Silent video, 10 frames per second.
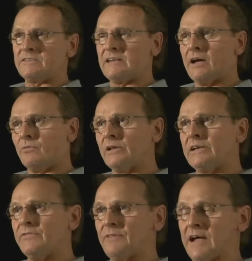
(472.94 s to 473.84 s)
It's not
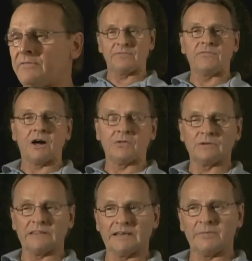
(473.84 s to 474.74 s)
really to find
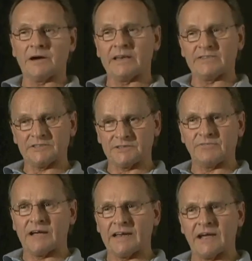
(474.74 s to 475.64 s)
fault with anybody, it's just
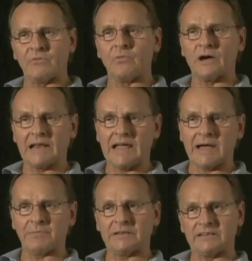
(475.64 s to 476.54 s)
to find out what
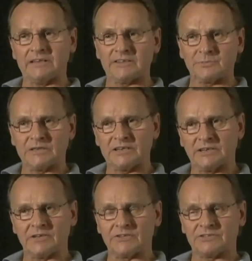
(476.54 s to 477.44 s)
happened in this
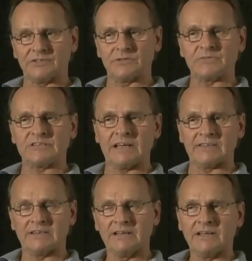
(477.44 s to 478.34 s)
particular
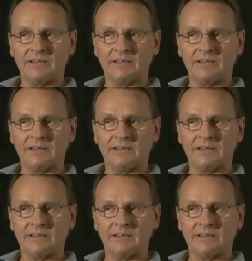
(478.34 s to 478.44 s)
circumstance.